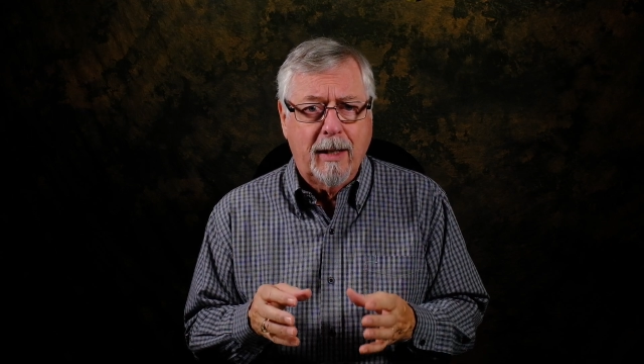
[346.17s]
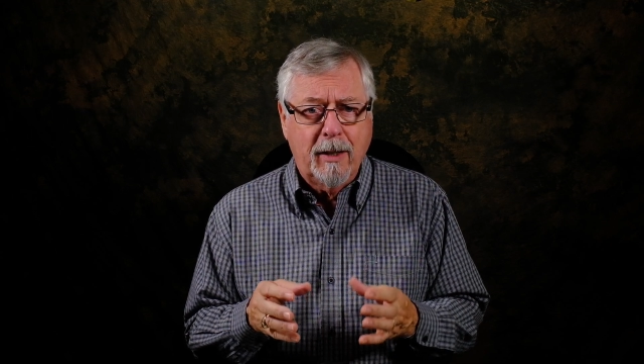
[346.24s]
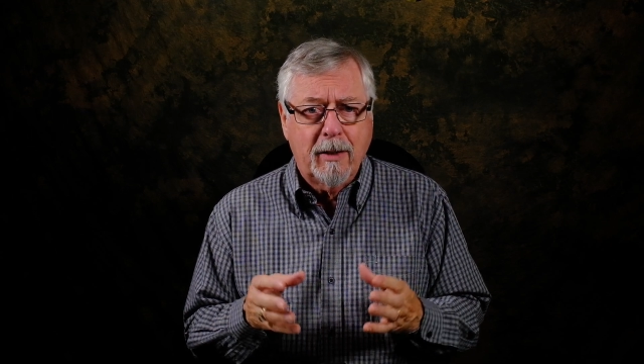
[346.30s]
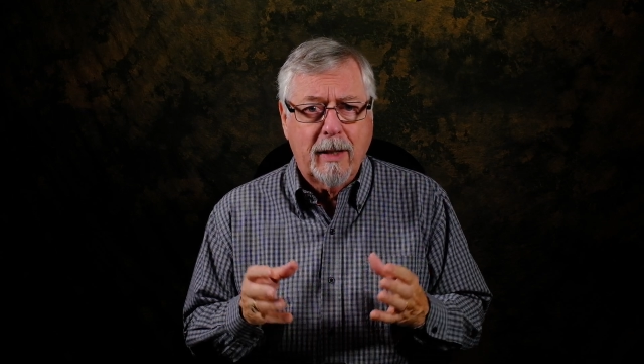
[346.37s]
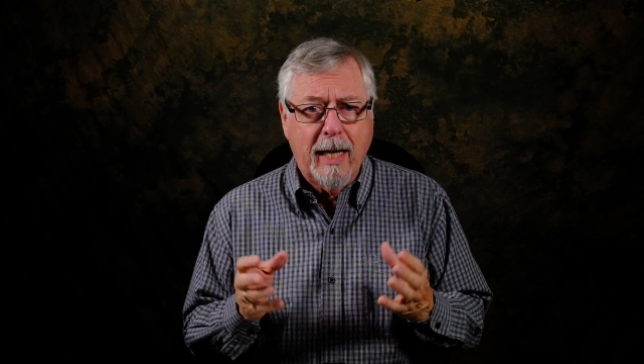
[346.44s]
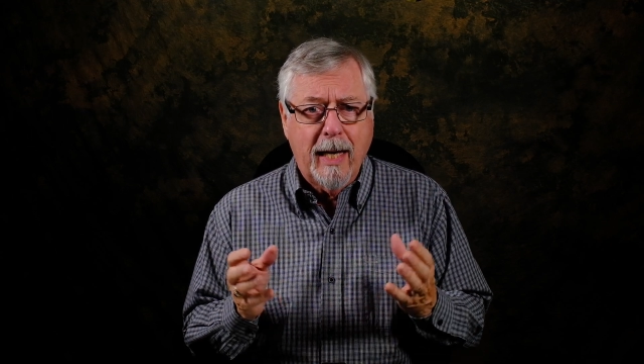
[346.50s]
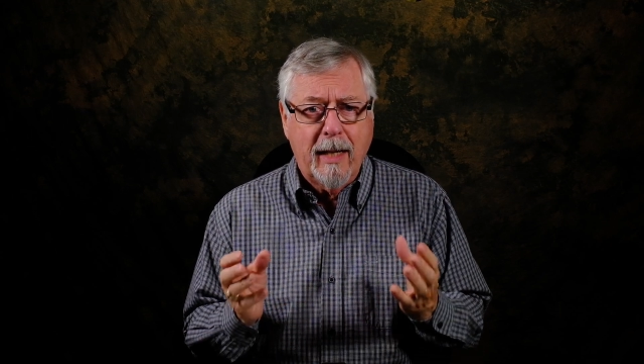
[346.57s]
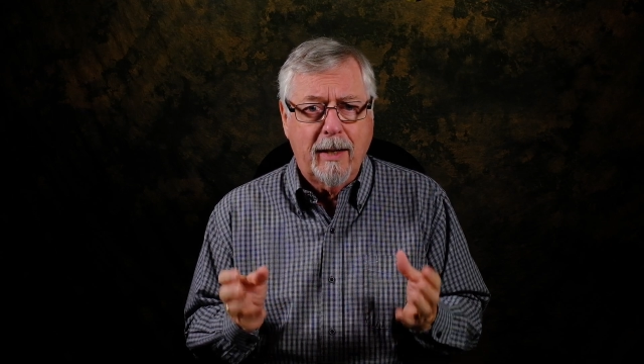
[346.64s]
you
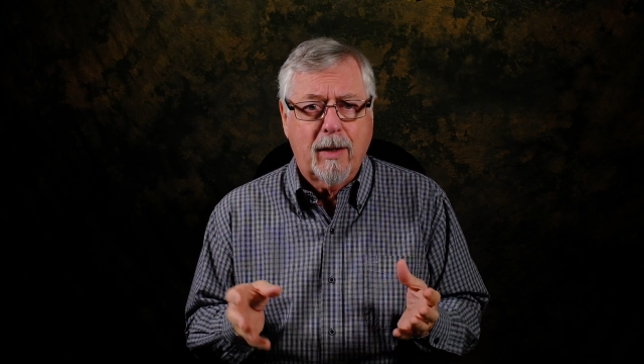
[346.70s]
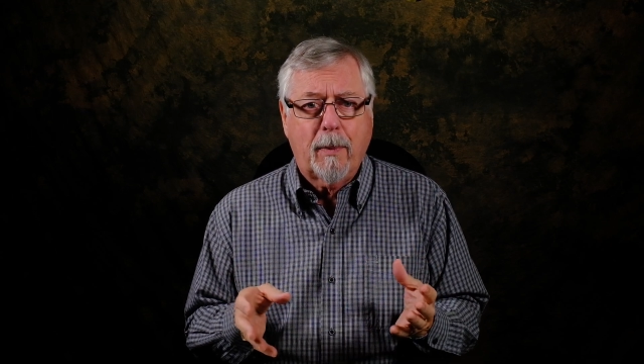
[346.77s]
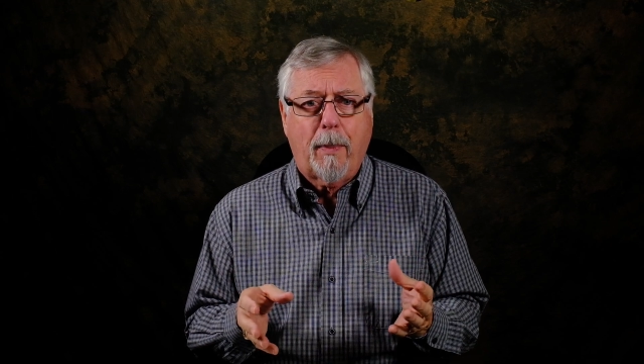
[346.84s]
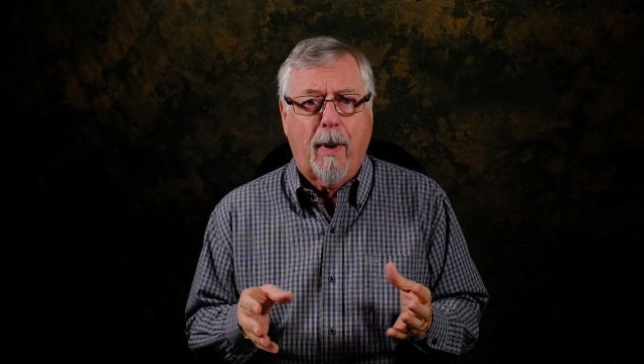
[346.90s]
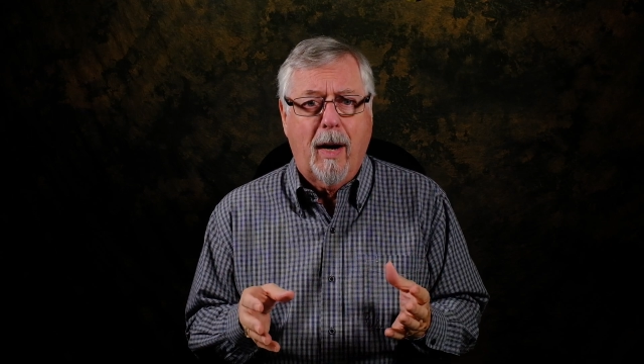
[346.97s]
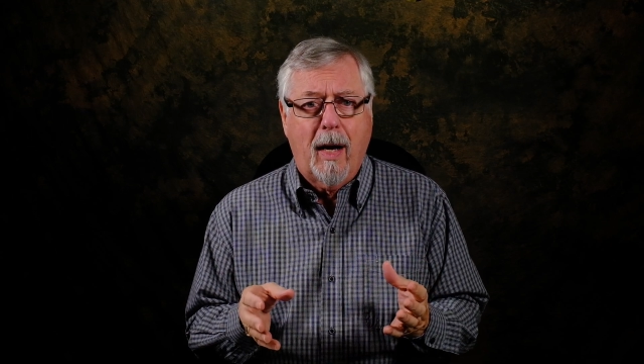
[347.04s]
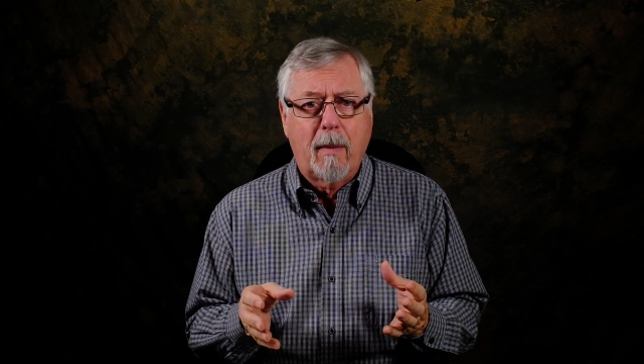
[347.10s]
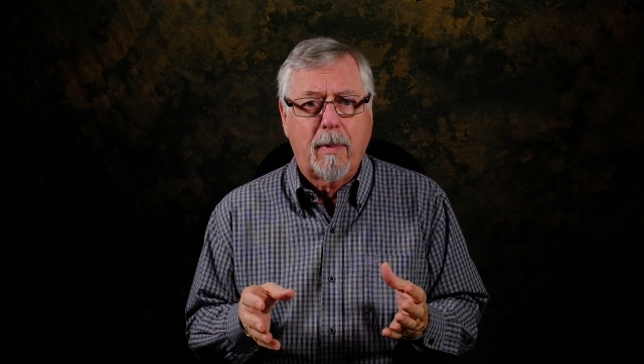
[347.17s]
get into
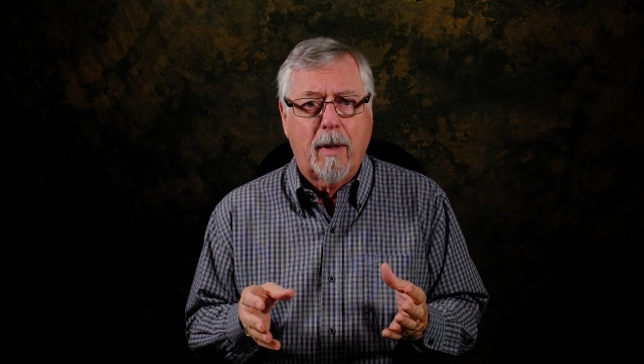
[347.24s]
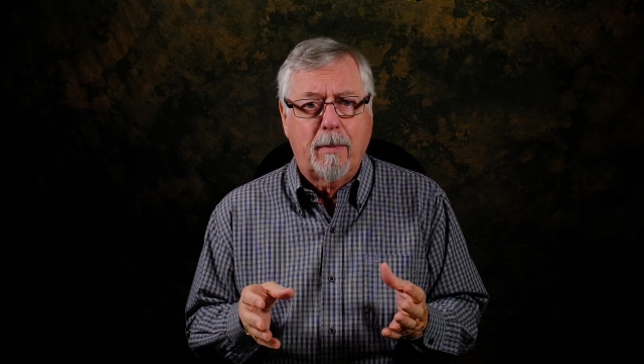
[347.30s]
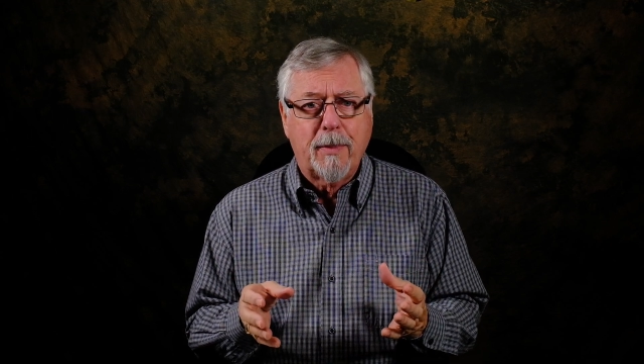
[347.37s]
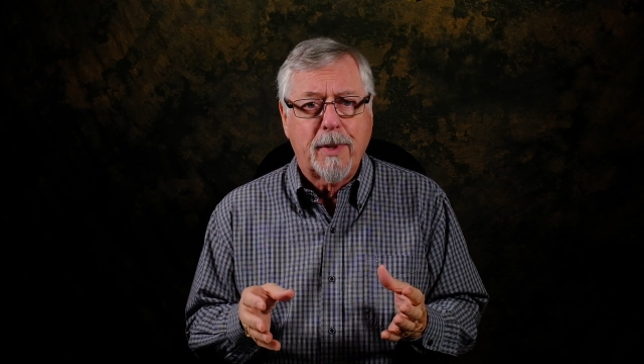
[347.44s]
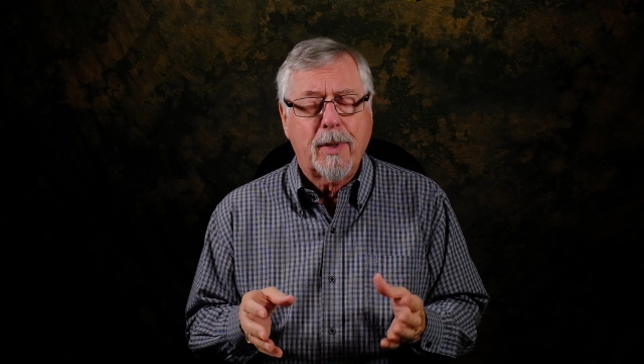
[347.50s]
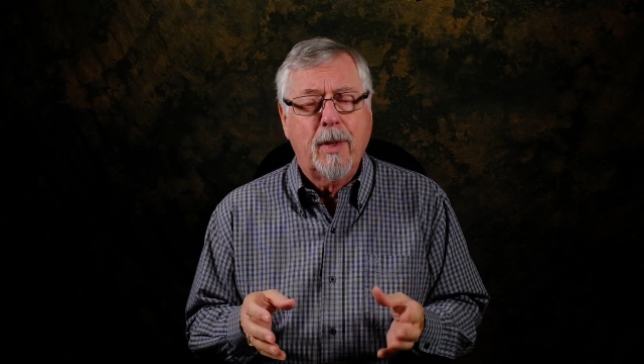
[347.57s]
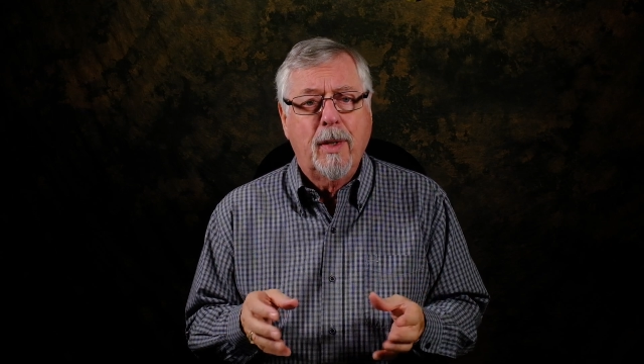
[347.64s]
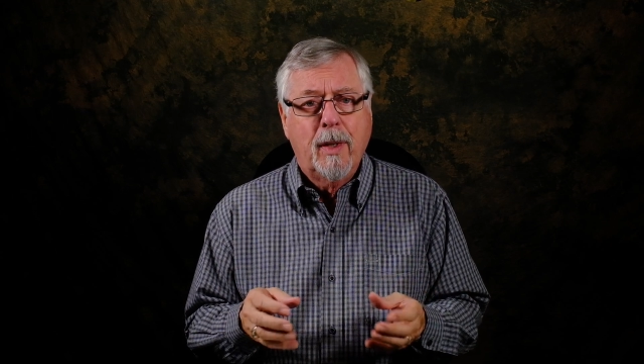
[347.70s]

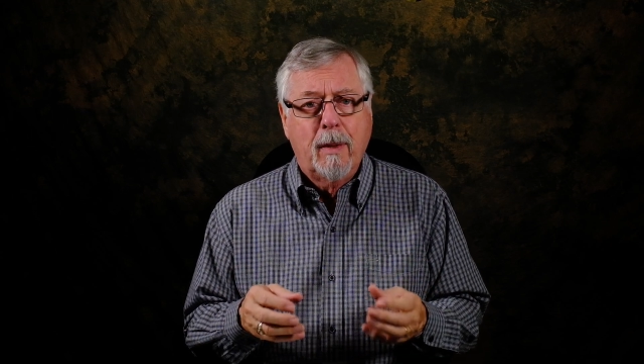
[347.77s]
problems